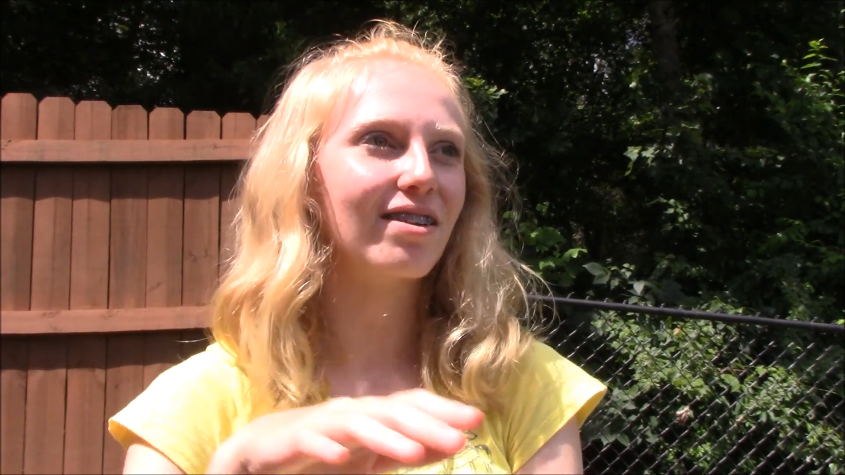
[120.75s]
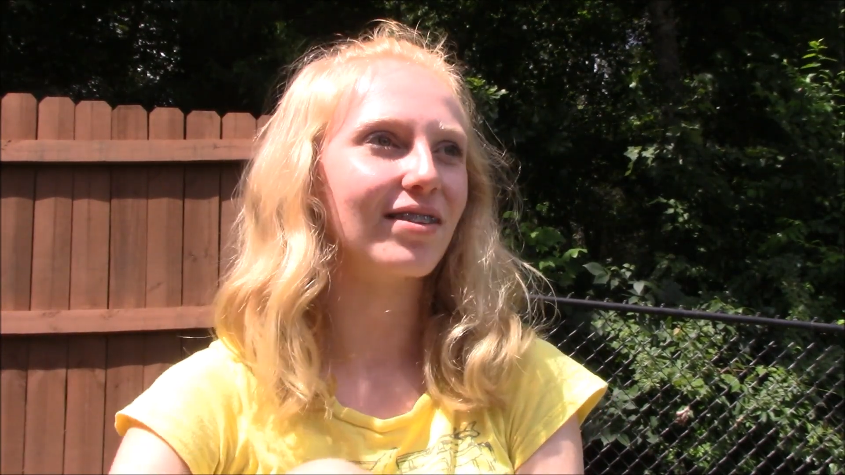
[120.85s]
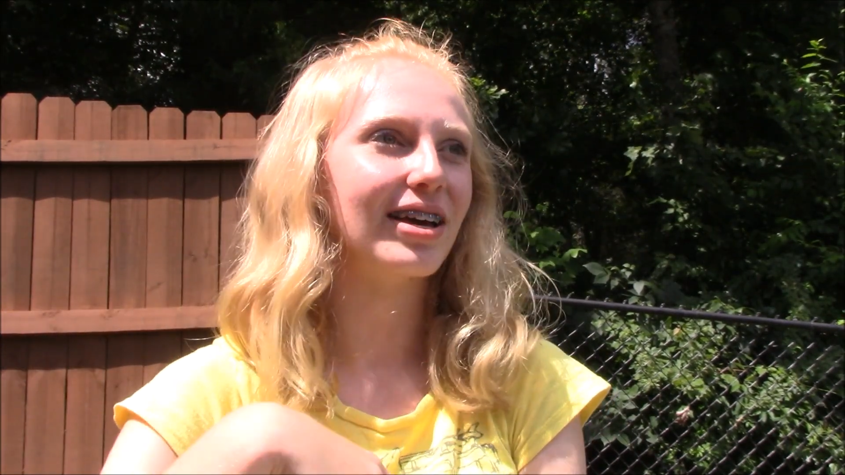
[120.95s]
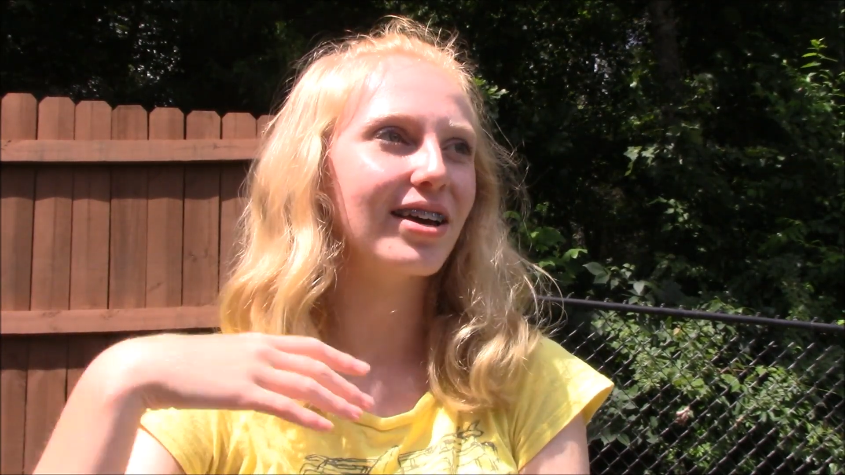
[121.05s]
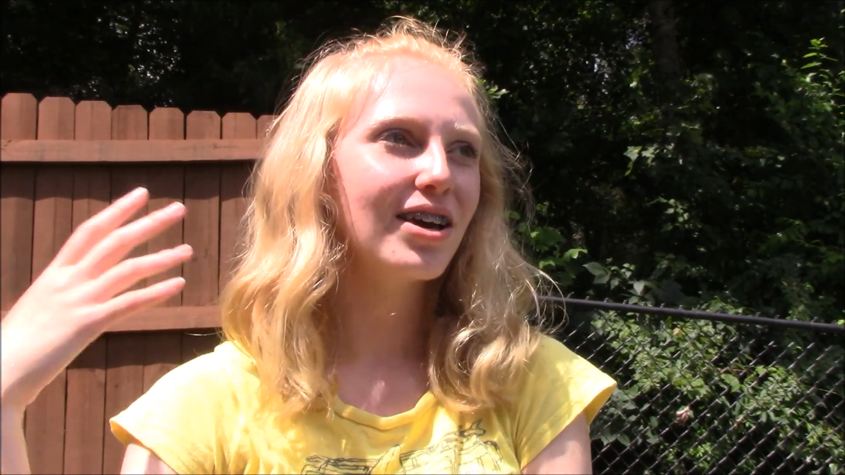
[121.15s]
kind of
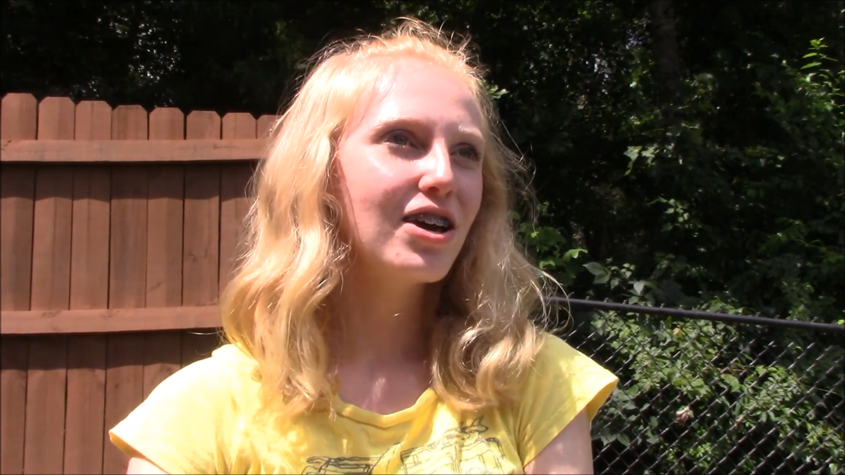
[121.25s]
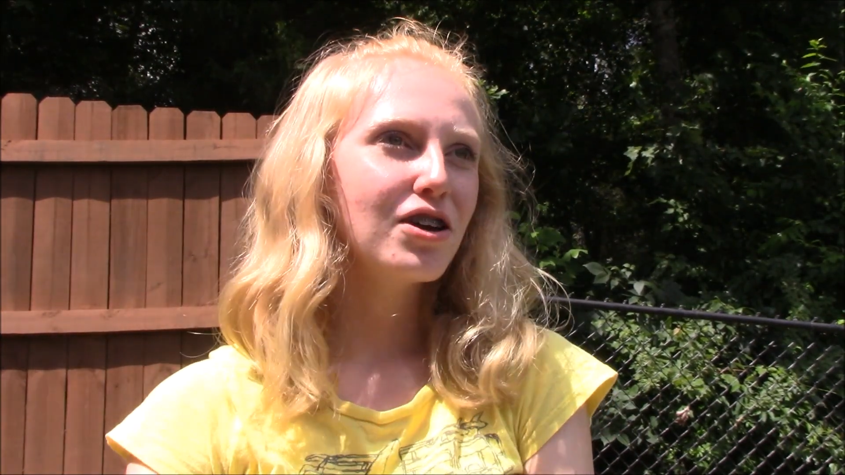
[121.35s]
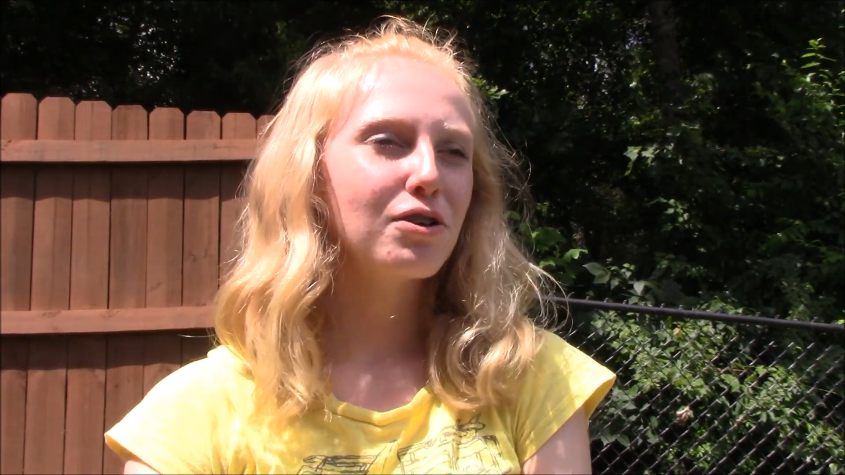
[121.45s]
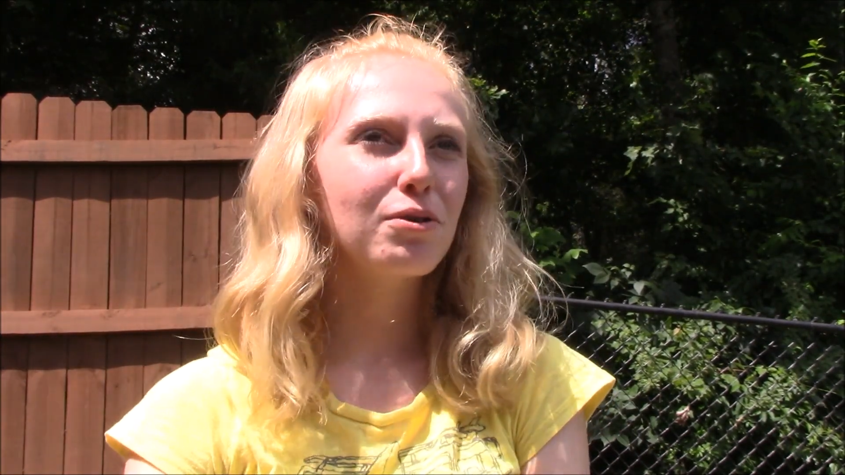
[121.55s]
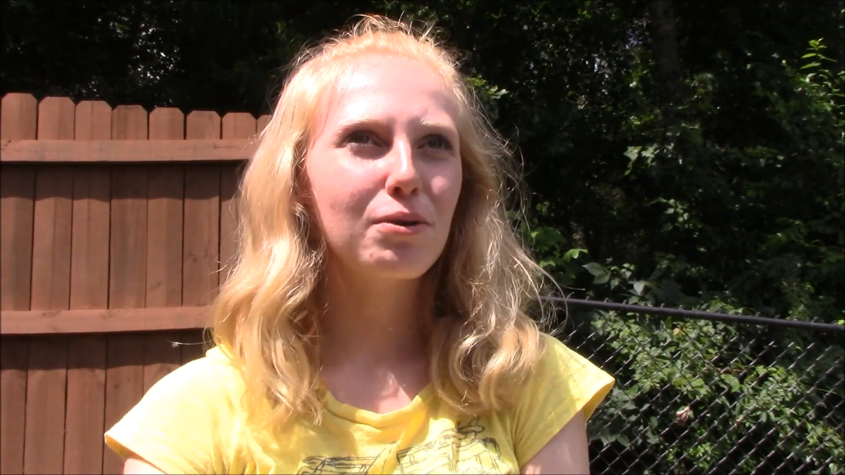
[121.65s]
like,
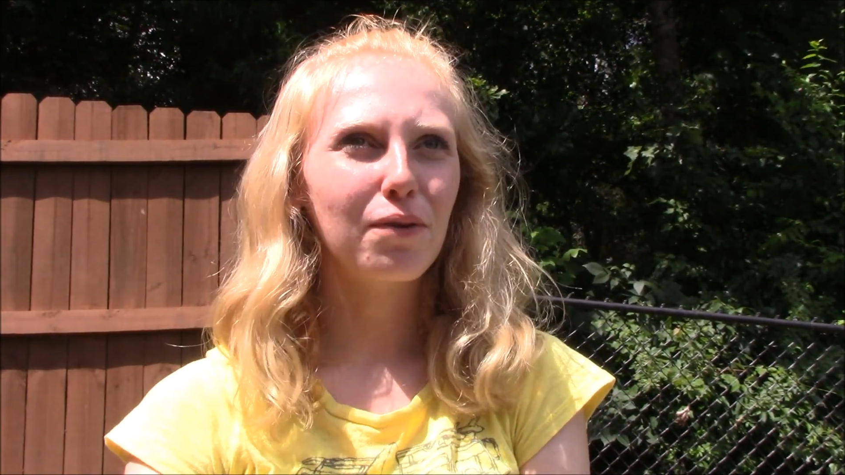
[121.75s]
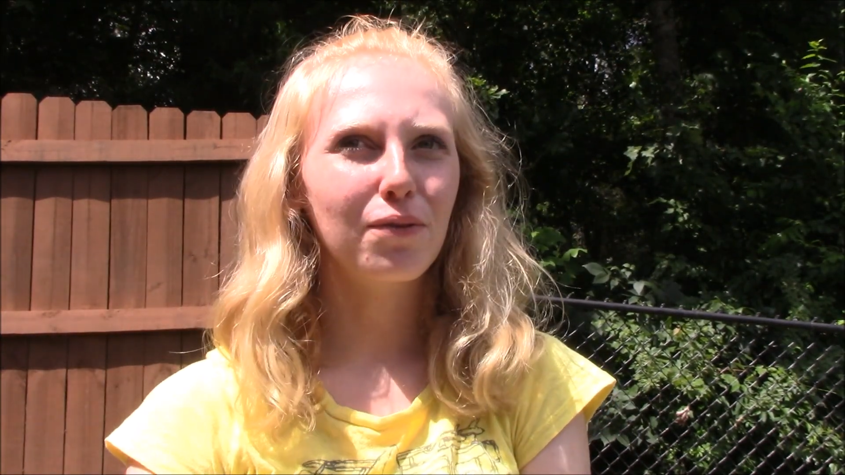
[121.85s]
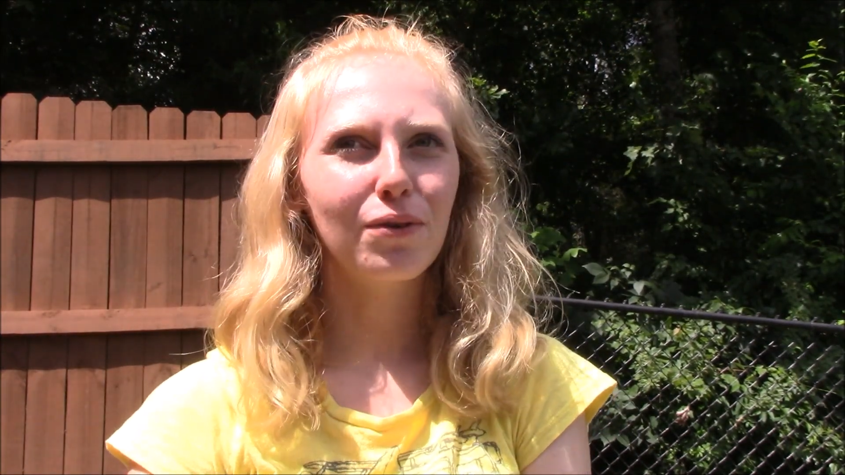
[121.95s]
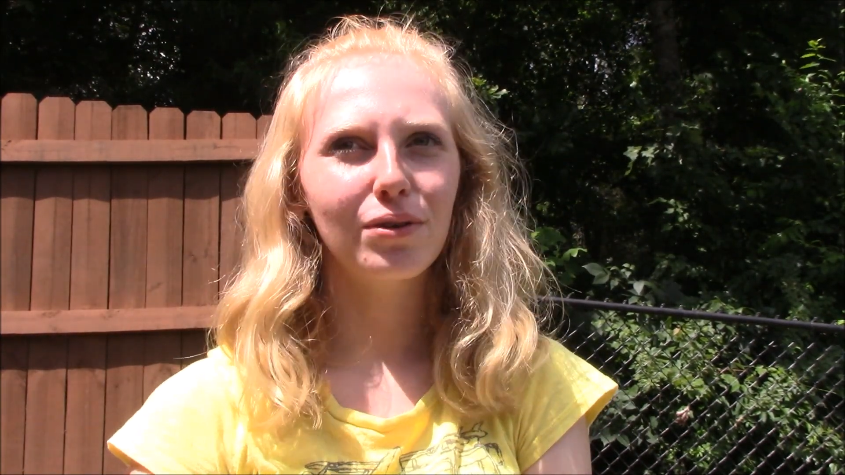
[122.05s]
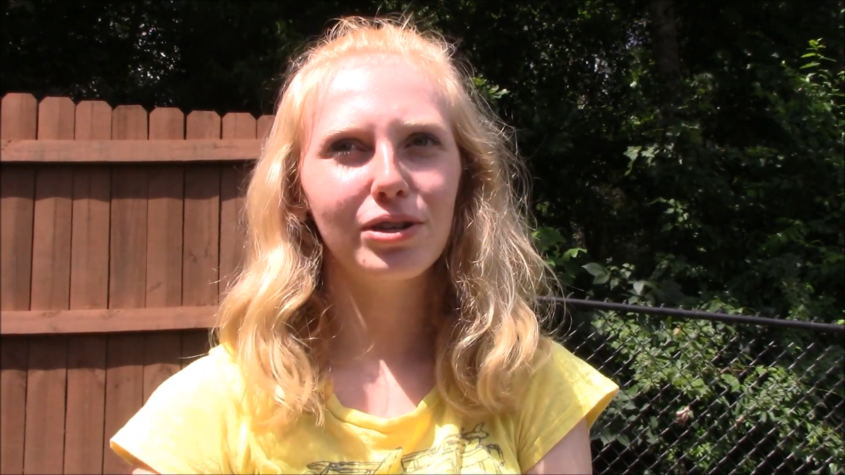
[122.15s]
you do a
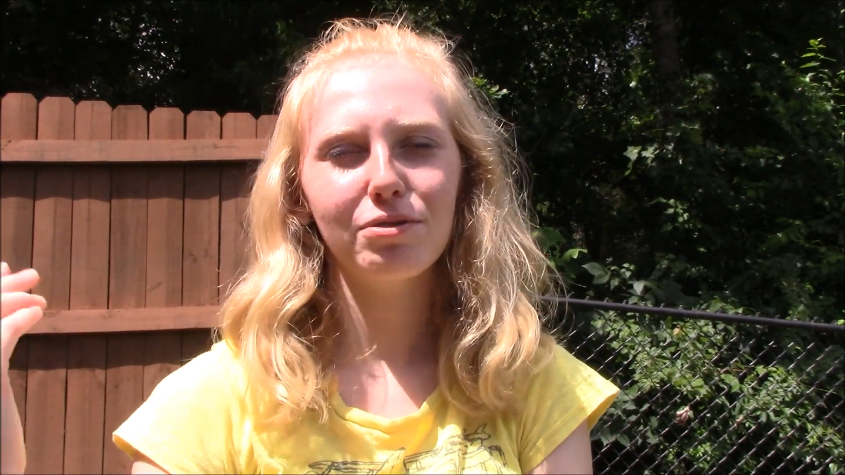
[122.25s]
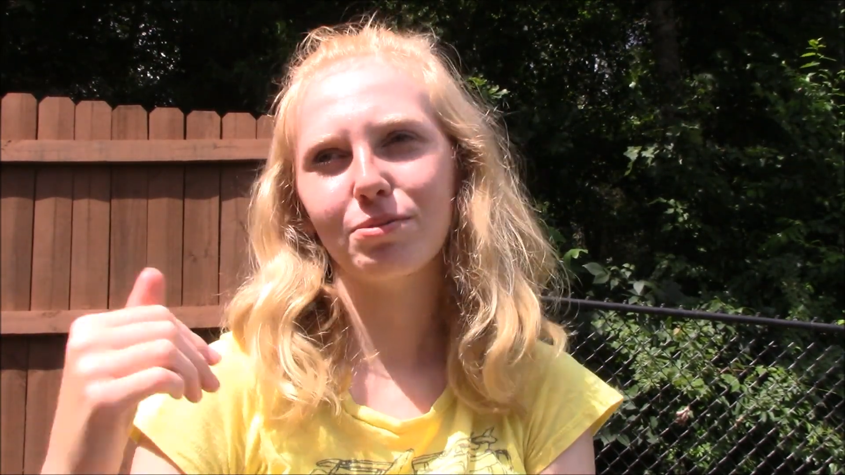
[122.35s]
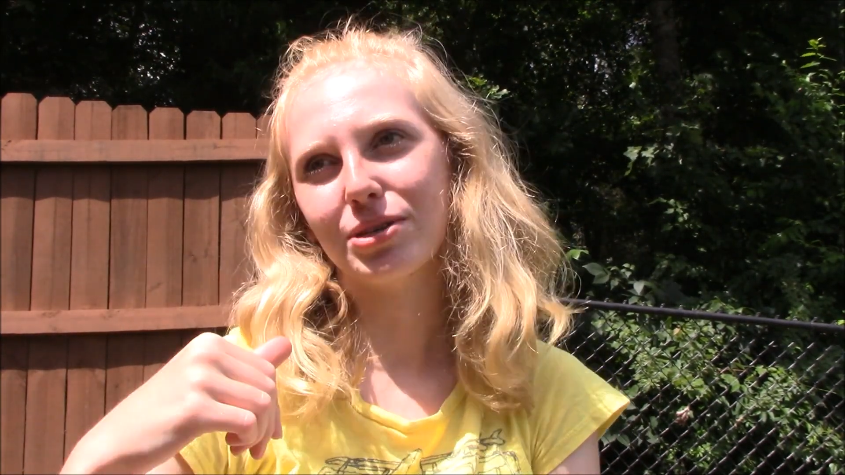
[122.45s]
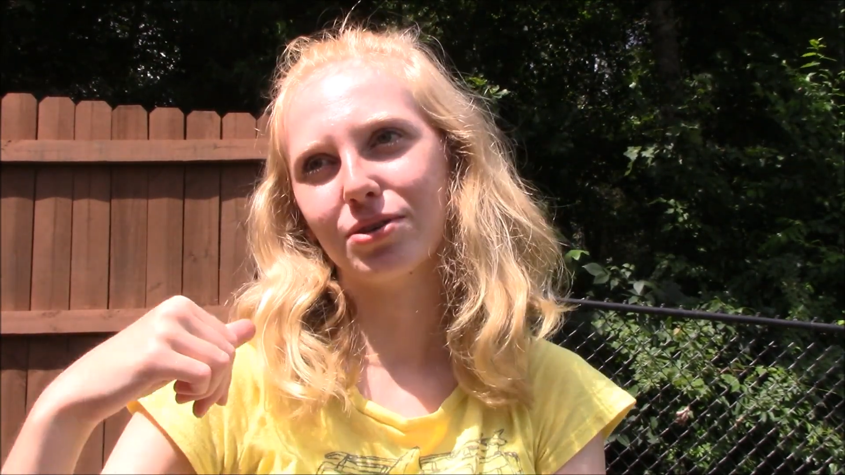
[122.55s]
full and you twist